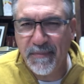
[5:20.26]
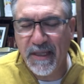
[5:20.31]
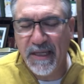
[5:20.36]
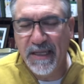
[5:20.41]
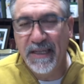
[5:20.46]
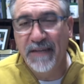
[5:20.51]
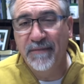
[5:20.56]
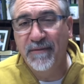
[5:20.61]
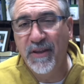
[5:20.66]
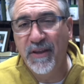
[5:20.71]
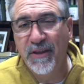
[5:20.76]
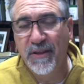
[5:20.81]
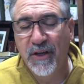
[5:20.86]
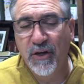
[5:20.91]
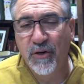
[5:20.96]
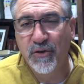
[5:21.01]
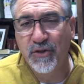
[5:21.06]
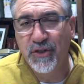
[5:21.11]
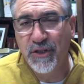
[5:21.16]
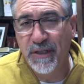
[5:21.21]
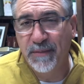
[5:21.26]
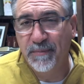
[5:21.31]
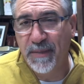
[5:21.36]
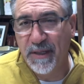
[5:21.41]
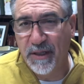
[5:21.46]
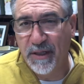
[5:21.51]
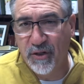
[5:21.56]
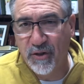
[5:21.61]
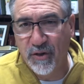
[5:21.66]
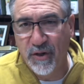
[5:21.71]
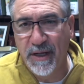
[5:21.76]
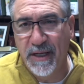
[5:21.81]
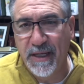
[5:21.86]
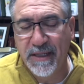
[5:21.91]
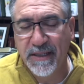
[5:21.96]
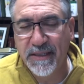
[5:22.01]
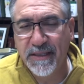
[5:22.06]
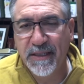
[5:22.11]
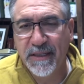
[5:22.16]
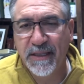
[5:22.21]
even though she had been
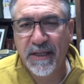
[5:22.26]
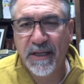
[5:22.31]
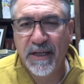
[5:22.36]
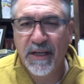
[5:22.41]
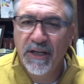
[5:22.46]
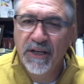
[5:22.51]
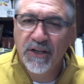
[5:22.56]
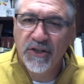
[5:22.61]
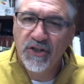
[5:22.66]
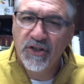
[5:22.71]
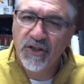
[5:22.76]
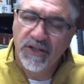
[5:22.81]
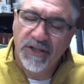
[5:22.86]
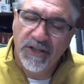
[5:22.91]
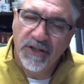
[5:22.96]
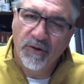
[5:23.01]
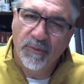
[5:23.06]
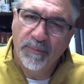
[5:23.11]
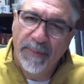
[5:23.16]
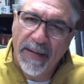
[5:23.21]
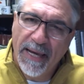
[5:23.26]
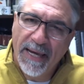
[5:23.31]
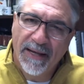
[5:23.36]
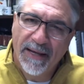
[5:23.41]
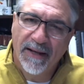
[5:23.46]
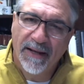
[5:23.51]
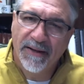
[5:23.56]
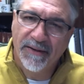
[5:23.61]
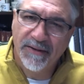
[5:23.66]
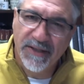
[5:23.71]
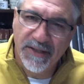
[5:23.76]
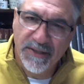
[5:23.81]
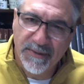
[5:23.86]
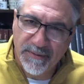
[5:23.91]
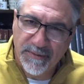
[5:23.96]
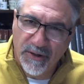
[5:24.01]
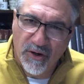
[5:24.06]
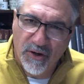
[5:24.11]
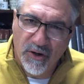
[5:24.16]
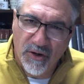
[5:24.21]
graced, she still battled
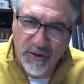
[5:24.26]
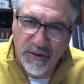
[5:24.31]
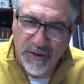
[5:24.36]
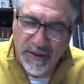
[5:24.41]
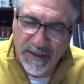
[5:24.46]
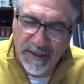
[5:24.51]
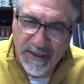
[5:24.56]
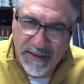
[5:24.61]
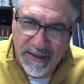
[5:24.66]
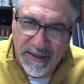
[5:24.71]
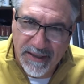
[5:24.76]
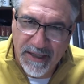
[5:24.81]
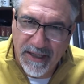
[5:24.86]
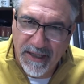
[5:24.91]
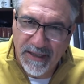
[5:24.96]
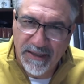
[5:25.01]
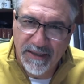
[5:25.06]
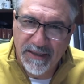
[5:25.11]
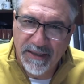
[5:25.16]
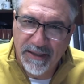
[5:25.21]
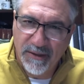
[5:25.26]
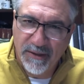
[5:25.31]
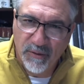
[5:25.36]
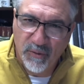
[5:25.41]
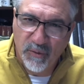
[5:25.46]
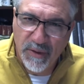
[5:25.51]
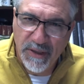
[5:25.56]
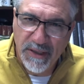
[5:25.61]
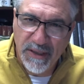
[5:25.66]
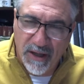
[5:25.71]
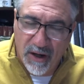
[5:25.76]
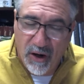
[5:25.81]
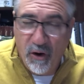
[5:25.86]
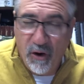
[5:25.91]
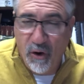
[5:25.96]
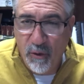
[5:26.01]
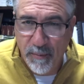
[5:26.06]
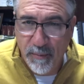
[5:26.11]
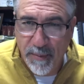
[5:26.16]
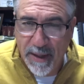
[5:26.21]
this earthly thing that we
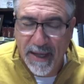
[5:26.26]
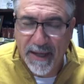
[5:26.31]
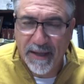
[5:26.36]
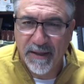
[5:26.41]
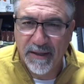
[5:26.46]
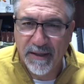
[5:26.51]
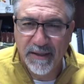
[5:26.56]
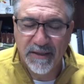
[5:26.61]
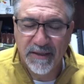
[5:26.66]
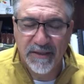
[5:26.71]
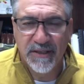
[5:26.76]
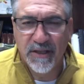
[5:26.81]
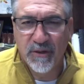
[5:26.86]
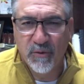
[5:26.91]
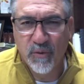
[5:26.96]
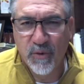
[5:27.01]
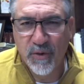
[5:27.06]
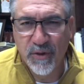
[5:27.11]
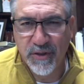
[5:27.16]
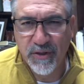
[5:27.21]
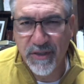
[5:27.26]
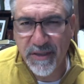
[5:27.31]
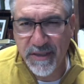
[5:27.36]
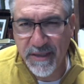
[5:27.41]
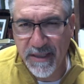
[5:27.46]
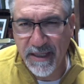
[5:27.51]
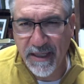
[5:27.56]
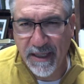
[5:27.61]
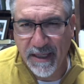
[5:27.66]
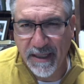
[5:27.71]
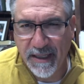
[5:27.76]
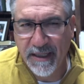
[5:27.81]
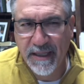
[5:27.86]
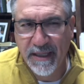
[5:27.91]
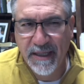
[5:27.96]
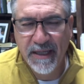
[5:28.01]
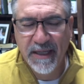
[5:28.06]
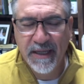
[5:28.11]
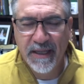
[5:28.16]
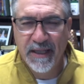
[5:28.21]
all battle, and it's that word sin.
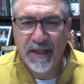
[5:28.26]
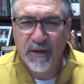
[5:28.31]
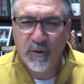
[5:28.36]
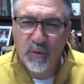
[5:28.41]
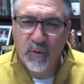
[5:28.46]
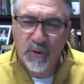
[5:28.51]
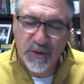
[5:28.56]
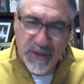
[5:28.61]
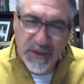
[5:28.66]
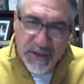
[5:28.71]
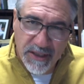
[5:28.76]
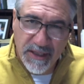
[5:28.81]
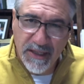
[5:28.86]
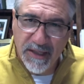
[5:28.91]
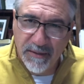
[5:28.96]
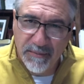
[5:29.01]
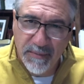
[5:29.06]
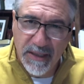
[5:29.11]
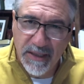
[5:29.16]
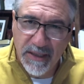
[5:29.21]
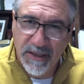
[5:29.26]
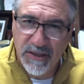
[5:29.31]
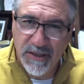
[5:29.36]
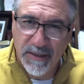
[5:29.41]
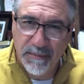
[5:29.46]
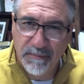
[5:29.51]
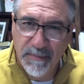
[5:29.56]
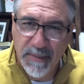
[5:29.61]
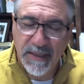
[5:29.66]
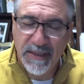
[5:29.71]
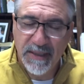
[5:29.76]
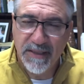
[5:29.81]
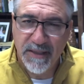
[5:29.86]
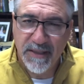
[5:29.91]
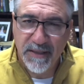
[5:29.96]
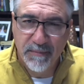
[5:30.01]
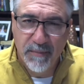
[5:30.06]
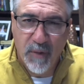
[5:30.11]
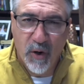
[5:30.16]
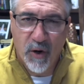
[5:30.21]
That word sin means to miss
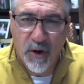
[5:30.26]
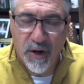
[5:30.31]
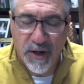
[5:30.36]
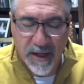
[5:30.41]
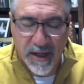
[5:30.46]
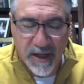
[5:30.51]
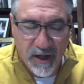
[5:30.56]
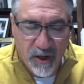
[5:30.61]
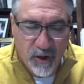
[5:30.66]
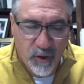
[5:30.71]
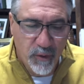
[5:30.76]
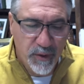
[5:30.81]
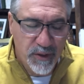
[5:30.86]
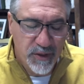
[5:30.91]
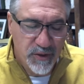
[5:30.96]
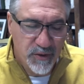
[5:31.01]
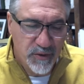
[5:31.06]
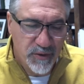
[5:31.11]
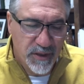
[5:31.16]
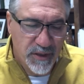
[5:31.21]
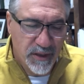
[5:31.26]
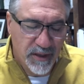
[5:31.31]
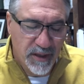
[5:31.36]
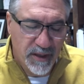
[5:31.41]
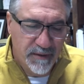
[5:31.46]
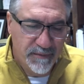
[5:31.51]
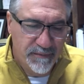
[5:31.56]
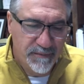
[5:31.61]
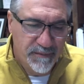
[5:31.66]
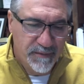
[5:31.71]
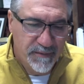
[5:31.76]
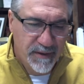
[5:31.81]
the mark. I always used to love,